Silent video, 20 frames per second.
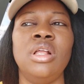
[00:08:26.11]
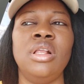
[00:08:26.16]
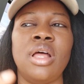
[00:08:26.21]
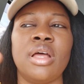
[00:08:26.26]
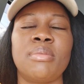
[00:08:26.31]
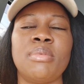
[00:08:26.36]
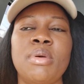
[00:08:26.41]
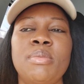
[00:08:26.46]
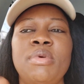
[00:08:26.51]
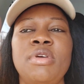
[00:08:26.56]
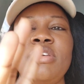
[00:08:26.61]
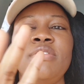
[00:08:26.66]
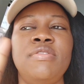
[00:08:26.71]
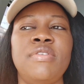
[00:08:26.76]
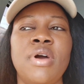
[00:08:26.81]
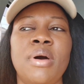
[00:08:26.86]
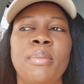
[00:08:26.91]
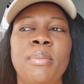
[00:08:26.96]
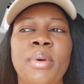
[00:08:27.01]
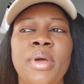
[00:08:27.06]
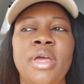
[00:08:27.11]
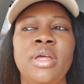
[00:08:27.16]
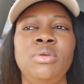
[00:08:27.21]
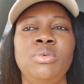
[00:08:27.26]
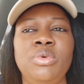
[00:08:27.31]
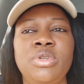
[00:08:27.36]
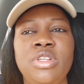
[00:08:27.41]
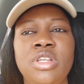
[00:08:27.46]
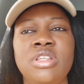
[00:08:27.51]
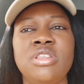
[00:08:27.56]
Like maybe if you are
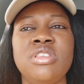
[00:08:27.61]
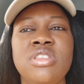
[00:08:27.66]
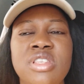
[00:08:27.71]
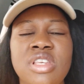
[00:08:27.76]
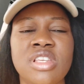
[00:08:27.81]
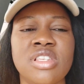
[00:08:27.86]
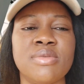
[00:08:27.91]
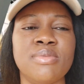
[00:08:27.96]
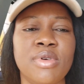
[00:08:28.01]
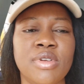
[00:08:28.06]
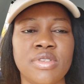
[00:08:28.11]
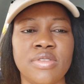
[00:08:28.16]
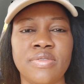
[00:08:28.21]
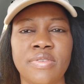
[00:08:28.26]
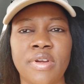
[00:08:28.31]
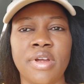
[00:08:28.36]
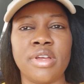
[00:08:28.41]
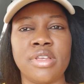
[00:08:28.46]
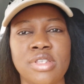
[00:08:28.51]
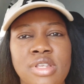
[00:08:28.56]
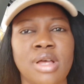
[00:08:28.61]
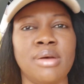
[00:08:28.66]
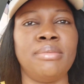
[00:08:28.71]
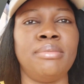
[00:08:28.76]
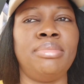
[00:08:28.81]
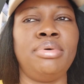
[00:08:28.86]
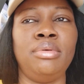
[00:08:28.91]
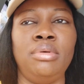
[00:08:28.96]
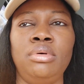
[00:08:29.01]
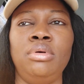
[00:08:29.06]
paying within 6 months, for
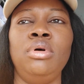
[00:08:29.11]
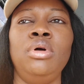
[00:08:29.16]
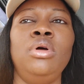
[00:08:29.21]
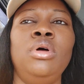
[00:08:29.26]
example,